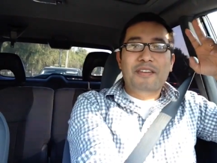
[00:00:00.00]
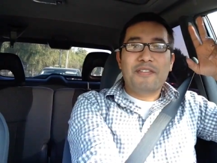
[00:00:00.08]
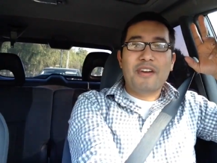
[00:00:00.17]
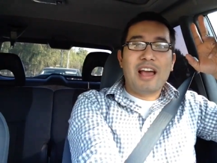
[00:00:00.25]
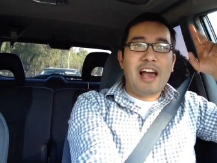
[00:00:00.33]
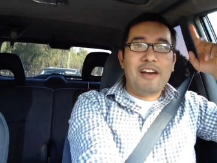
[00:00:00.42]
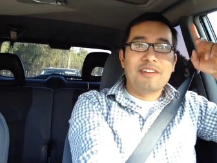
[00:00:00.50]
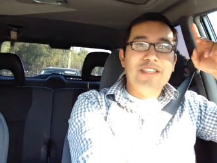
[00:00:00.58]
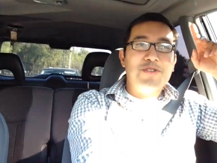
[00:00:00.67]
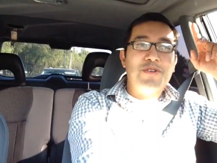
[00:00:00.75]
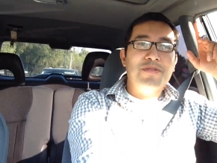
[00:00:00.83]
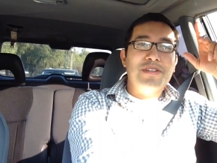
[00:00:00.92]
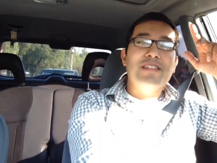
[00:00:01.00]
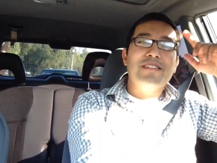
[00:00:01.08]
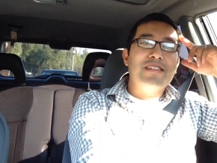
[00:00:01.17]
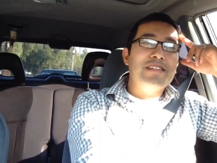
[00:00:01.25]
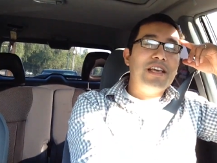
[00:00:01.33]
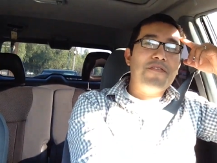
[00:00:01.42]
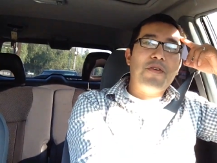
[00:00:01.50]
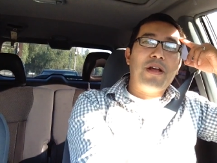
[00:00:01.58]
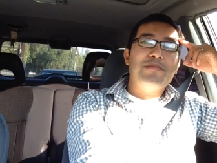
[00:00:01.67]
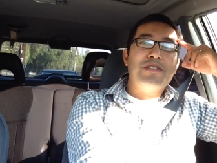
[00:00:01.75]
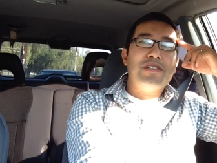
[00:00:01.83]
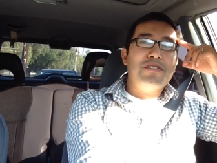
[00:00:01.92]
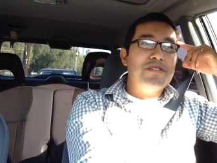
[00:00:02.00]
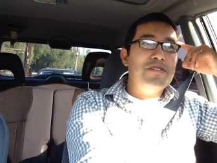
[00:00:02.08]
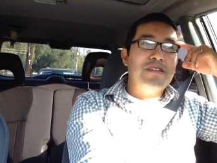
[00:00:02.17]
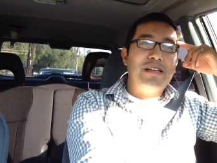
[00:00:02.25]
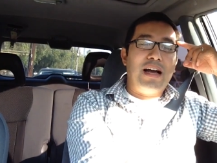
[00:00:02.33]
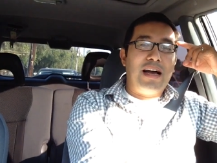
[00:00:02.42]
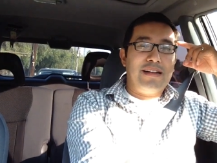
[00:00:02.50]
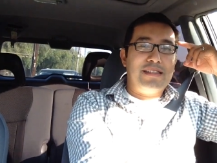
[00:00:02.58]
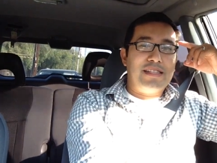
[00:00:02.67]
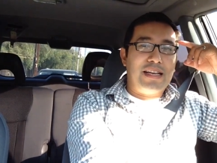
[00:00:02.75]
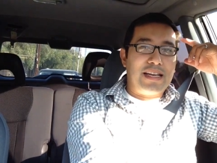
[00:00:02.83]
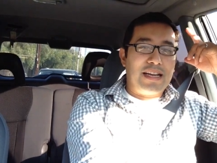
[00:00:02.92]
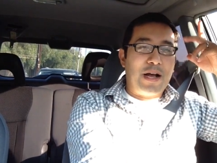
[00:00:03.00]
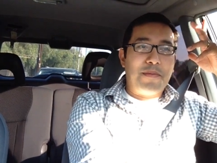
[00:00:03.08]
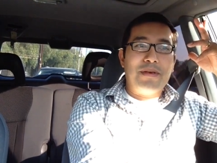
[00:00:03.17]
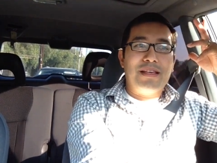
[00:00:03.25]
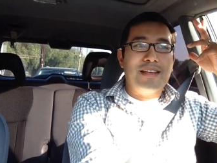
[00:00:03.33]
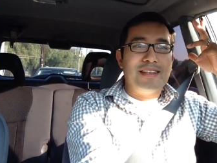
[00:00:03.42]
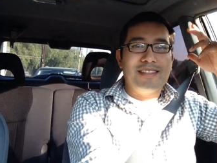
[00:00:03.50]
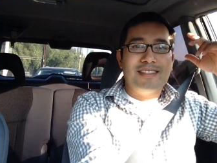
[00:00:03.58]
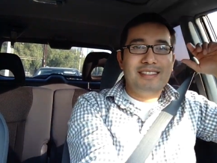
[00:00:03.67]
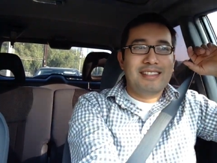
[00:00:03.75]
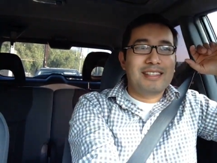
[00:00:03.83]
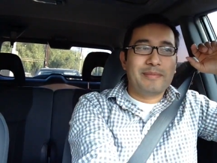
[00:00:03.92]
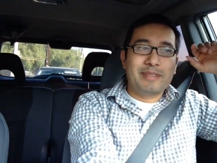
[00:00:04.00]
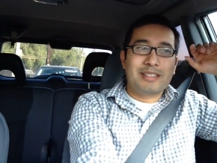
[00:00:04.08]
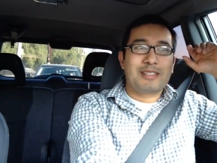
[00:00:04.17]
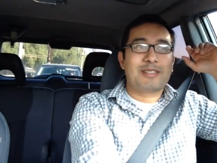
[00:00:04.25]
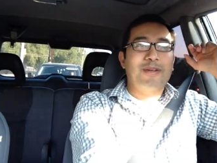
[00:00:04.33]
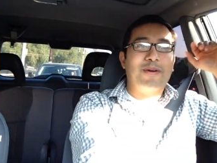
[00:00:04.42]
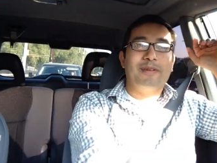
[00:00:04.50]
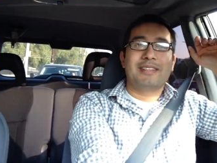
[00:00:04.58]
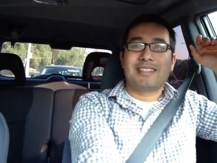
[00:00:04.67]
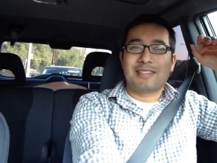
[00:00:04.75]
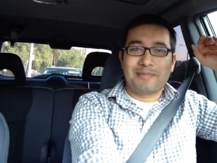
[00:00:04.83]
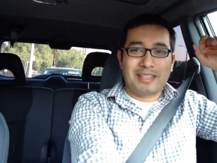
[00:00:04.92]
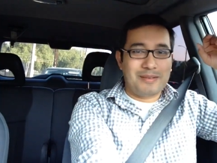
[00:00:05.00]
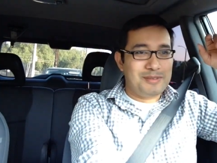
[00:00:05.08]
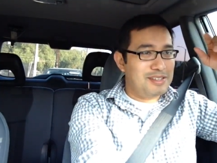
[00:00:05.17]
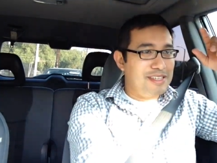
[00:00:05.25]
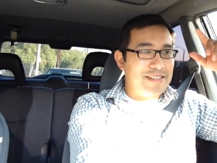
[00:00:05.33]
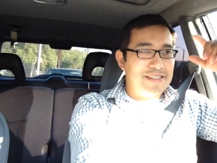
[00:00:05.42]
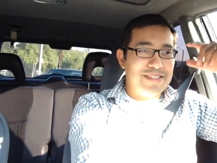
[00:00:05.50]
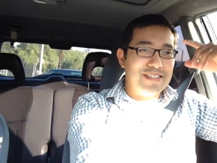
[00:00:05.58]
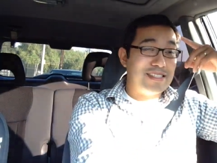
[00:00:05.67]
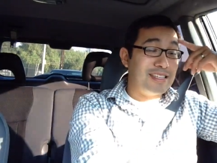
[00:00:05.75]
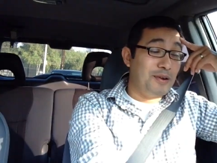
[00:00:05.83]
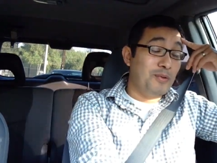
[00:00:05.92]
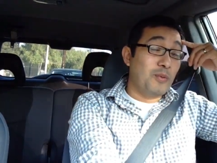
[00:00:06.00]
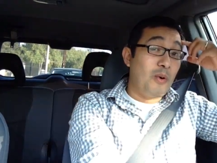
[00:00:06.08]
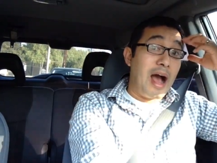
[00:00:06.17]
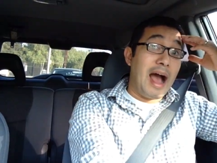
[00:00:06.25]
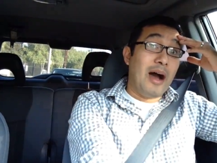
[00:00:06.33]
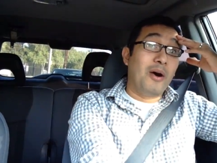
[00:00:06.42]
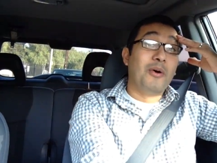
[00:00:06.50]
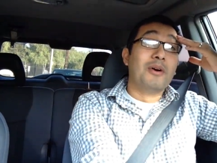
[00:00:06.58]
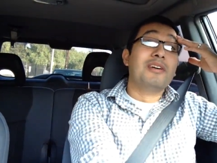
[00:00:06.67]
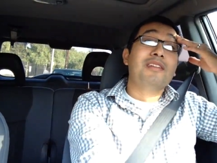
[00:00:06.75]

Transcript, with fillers: If you haven't tuned into the Dave Ramsey show, you gotta check it out, because some of the stories sometimes you hear, you're just like, wow,